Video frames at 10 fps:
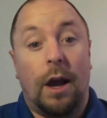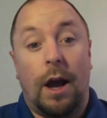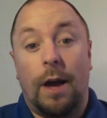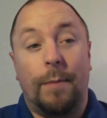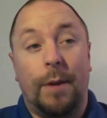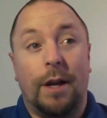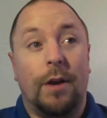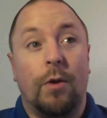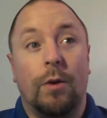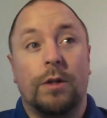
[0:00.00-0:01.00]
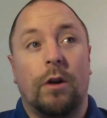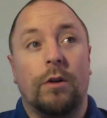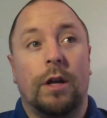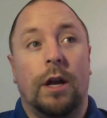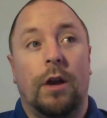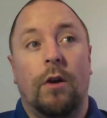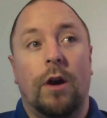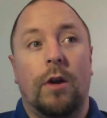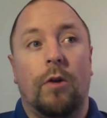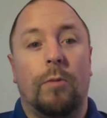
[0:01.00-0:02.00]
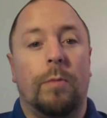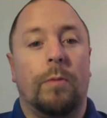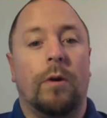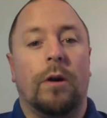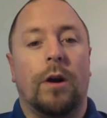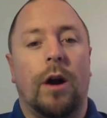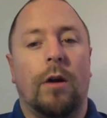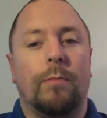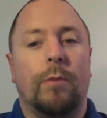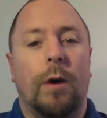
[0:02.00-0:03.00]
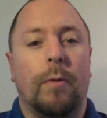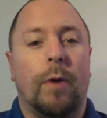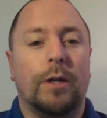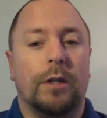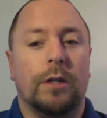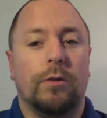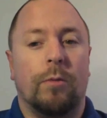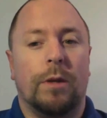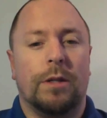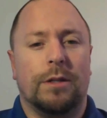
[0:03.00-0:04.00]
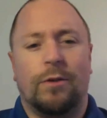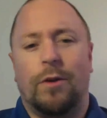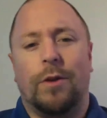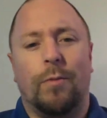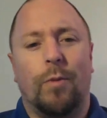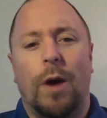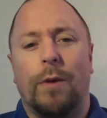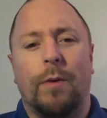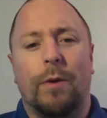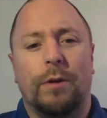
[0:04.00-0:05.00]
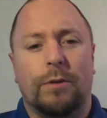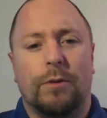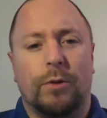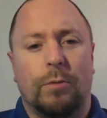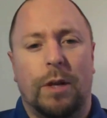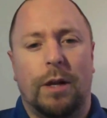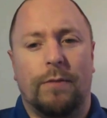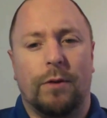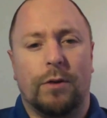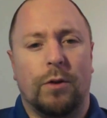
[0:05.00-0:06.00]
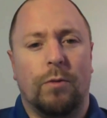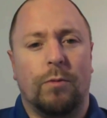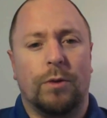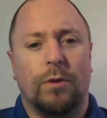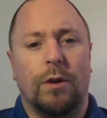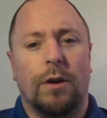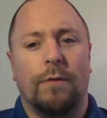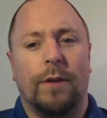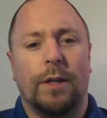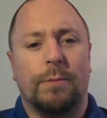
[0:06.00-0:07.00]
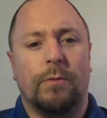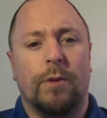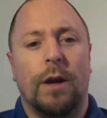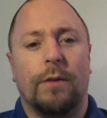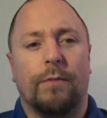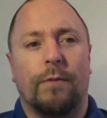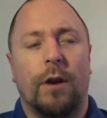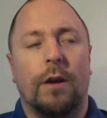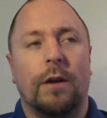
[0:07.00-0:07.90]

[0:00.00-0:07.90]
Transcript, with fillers: I mean, I know it's hard to hear. I know people are, are probably watching this who are in business going, then why would I want to use social media if there's no return on investment right at the front?